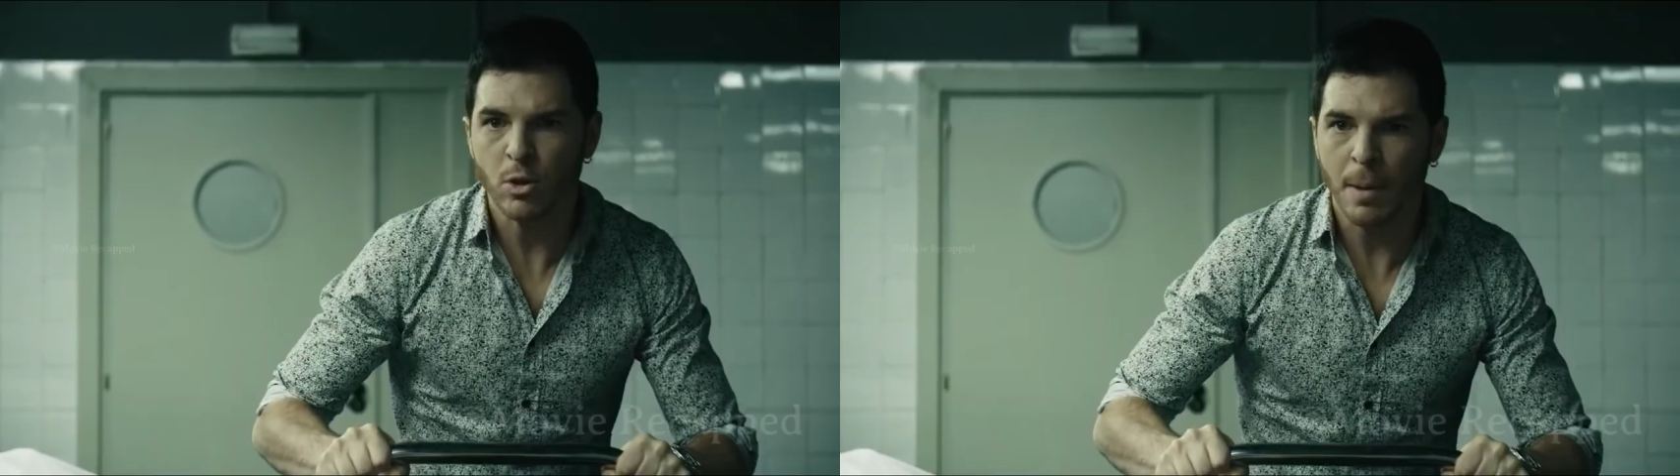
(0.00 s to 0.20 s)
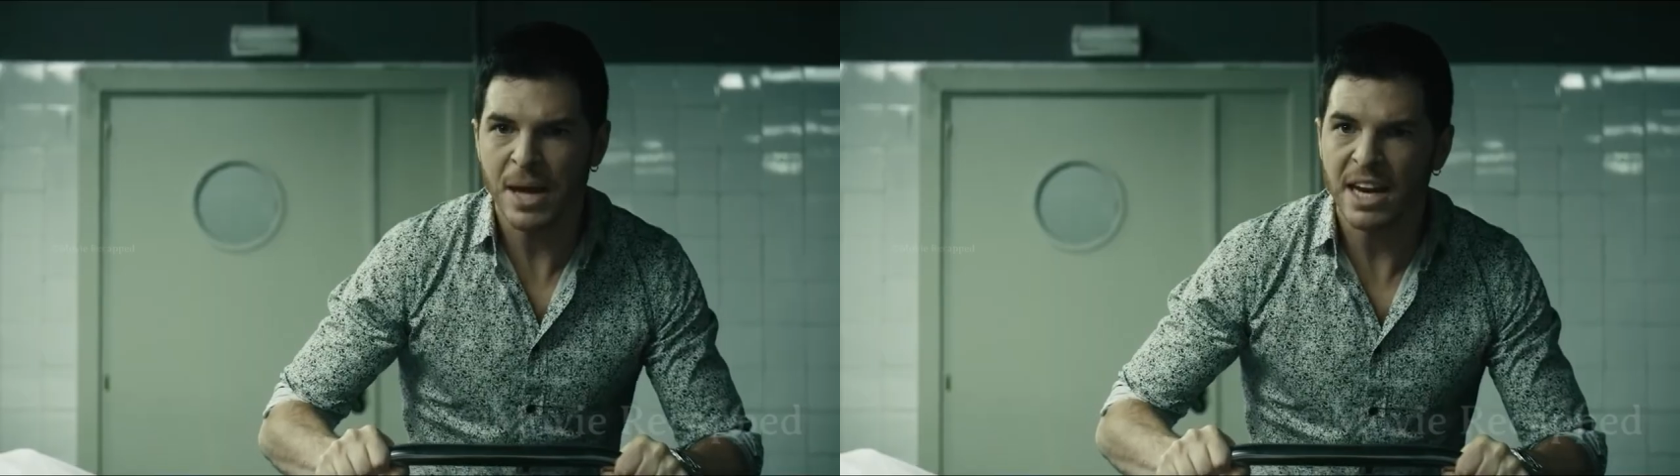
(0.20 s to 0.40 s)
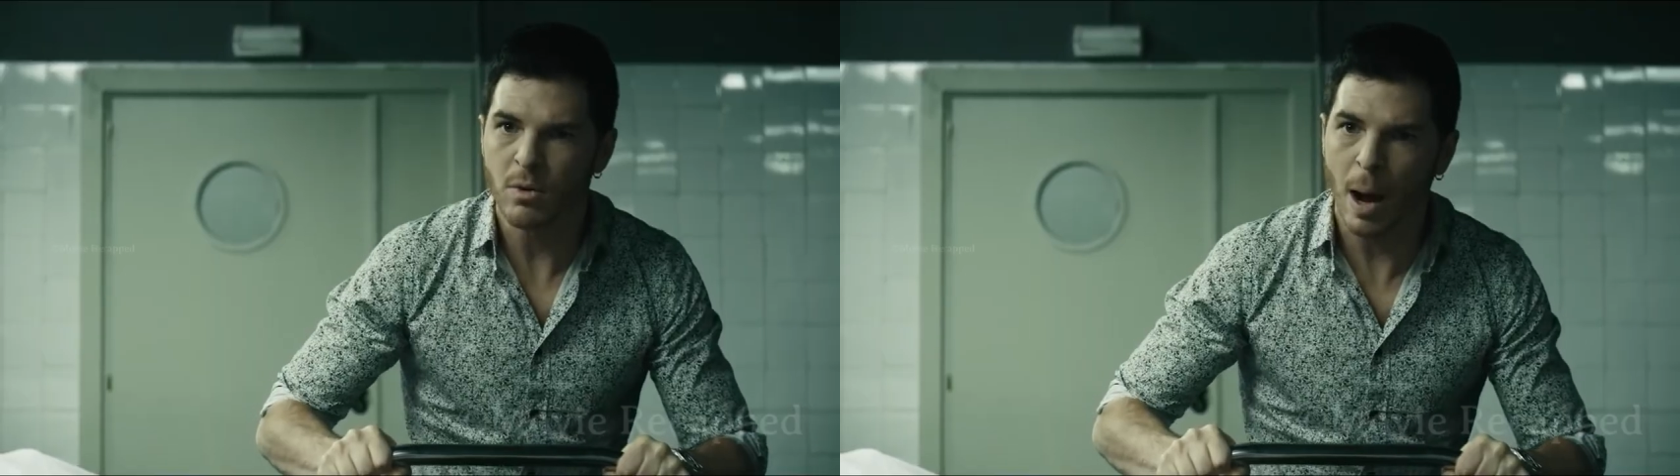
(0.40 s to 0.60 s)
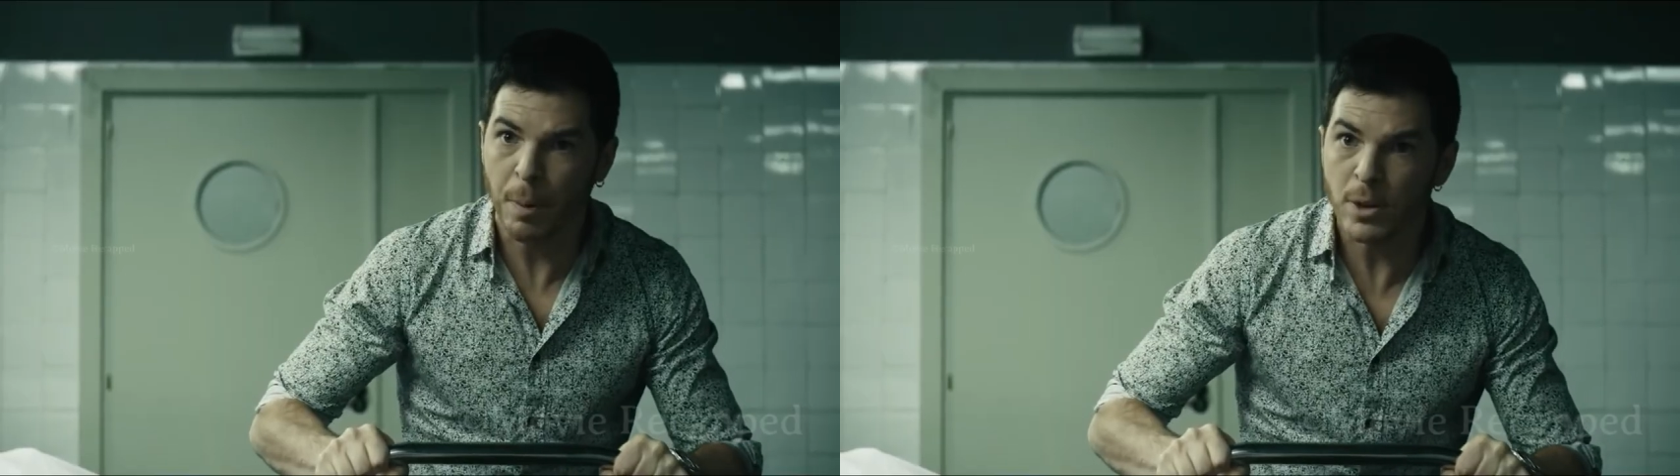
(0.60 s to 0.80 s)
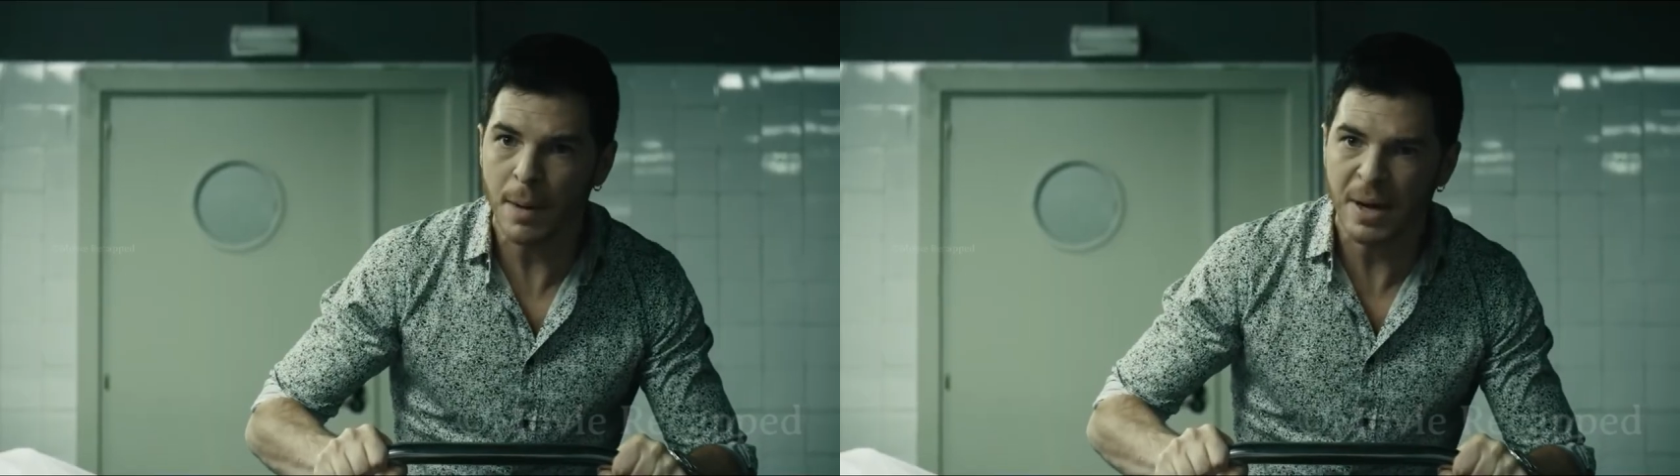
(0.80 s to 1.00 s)
The only sane
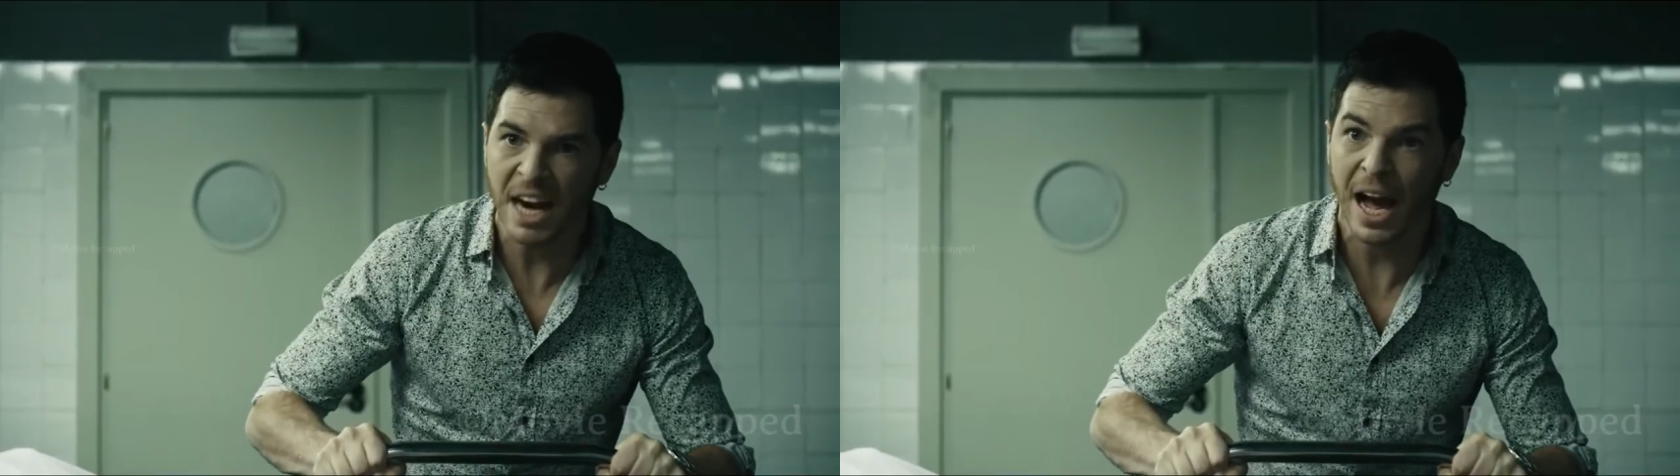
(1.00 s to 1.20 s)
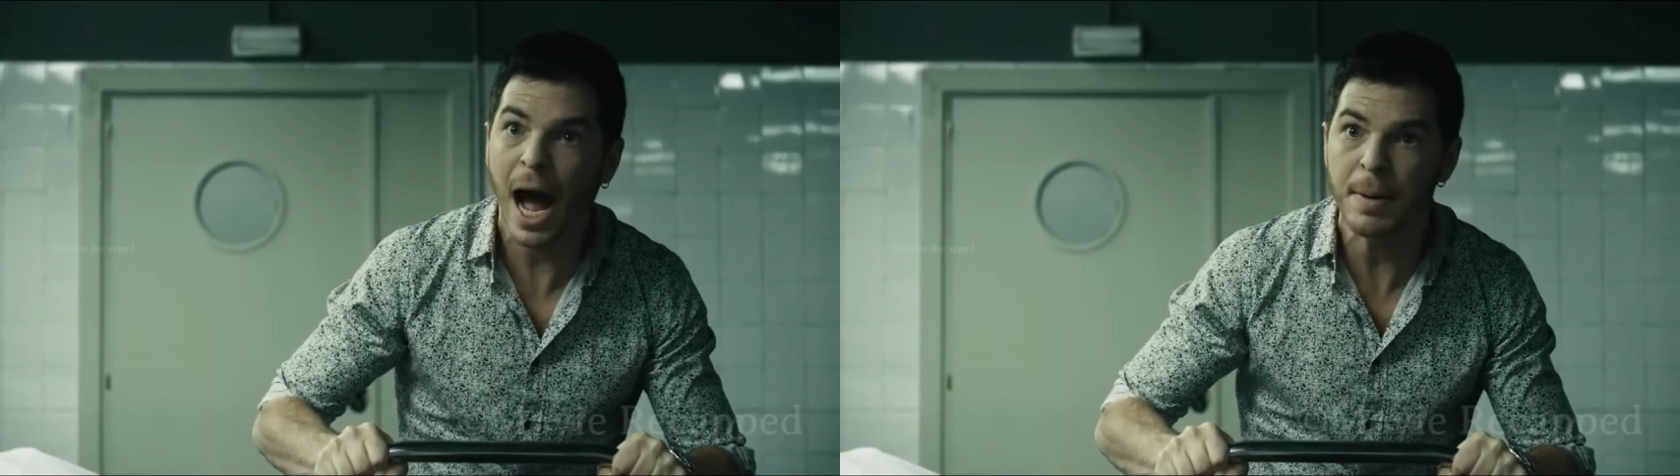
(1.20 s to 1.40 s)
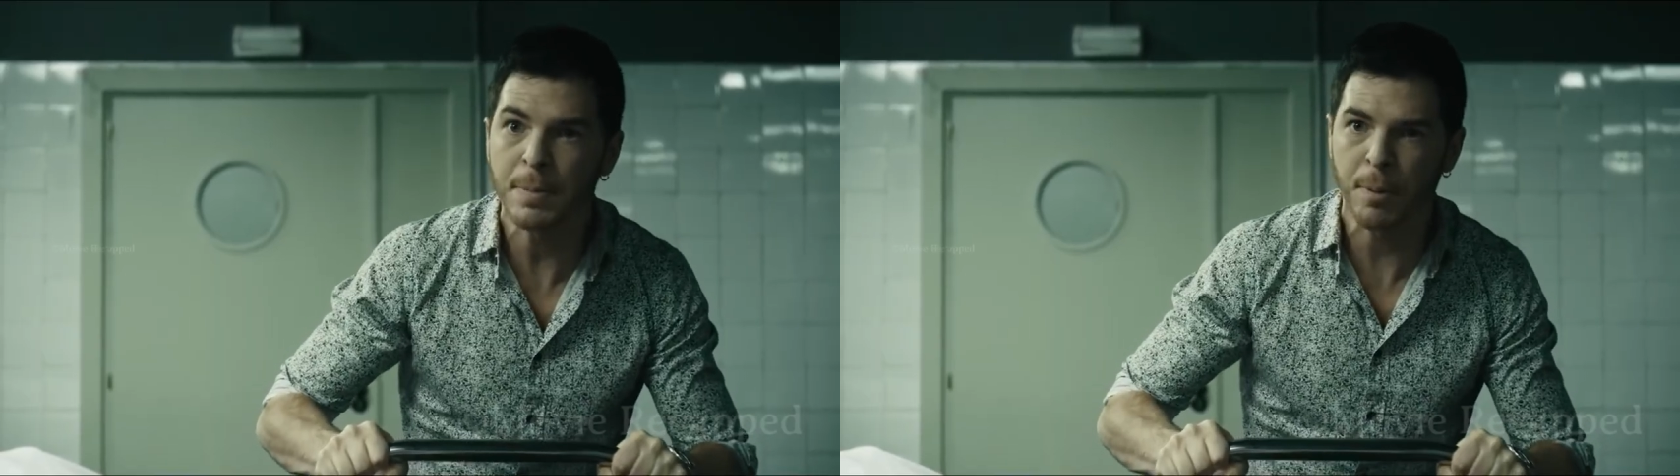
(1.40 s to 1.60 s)
friend asks them